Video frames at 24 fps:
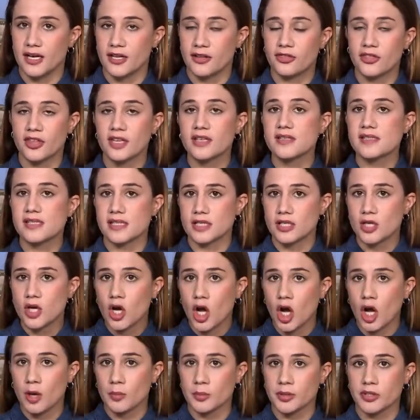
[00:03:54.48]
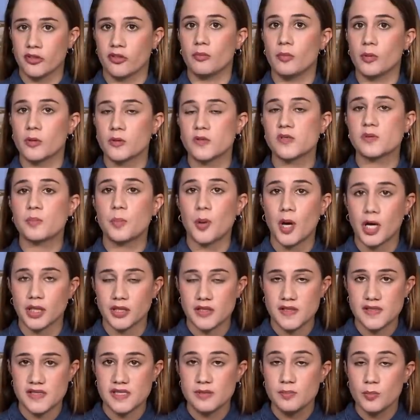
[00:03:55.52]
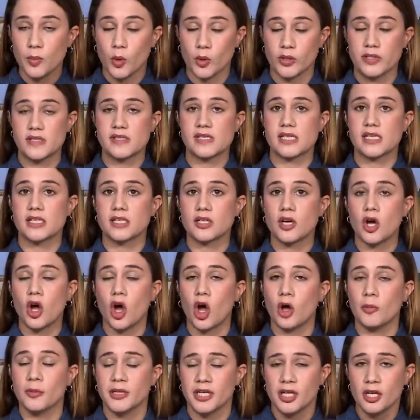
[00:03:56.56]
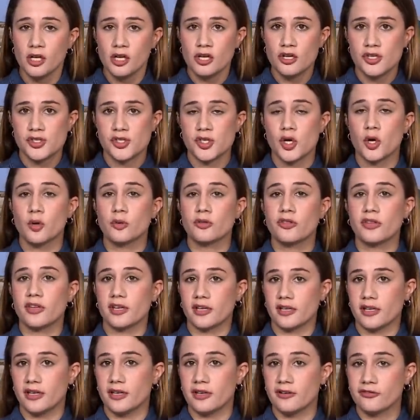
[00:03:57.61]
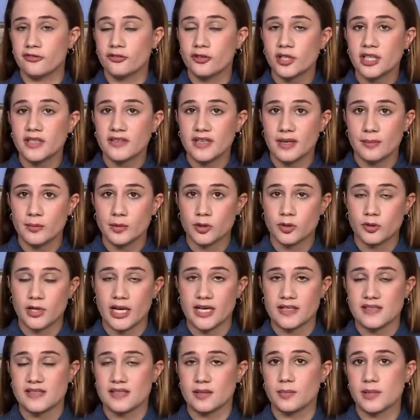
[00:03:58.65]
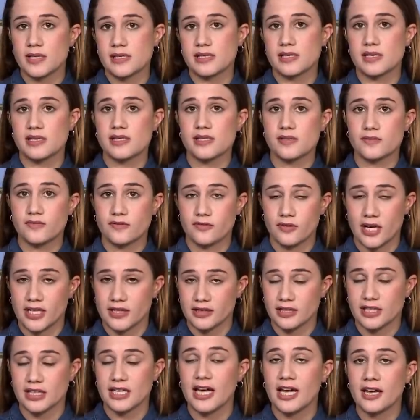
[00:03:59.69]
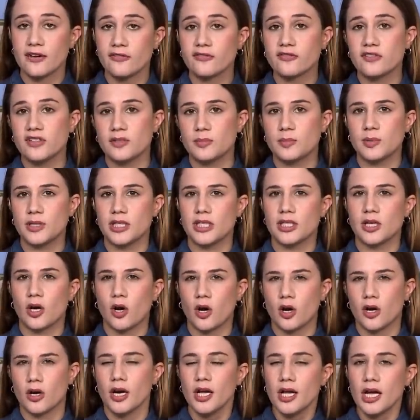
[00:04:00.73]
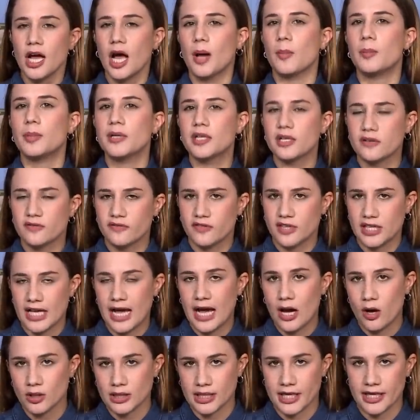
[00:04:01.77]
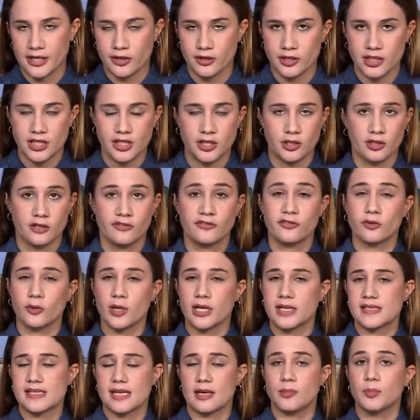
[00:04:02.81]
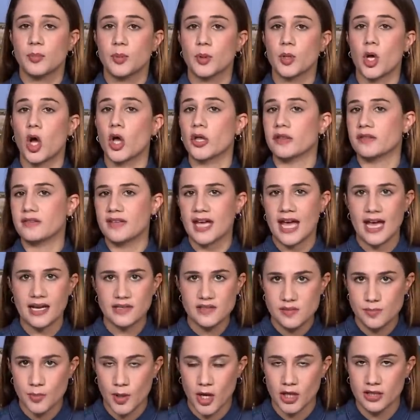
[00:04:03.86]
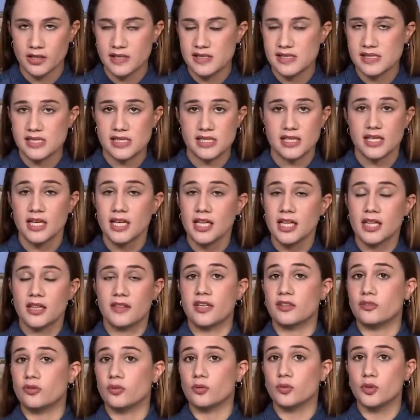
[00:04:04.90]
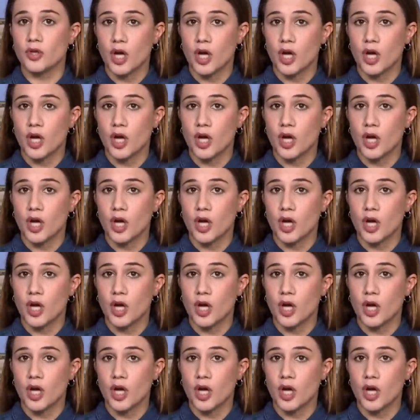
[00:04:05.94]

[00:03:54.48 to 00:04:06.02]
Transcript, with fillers: things in common, the most policy points in common. So the Free Democrats, the business-friendly FDP, are a bit of the outlier here. For example, on tax policy, they do